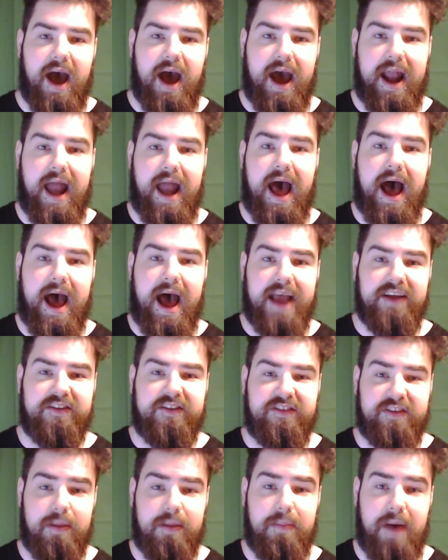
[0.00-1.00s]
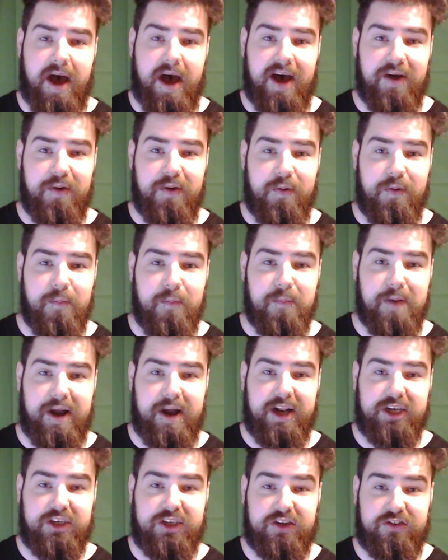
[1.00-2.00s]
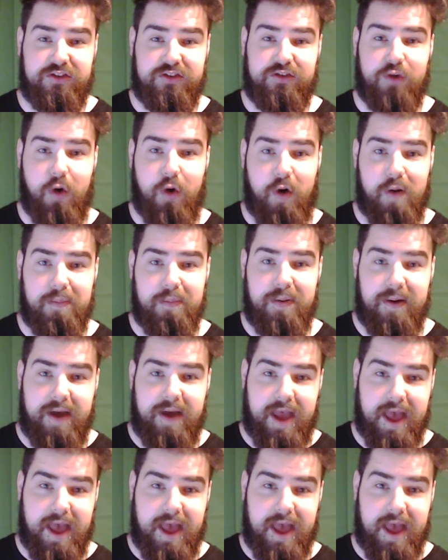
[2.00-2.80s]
and I somehow managed to stop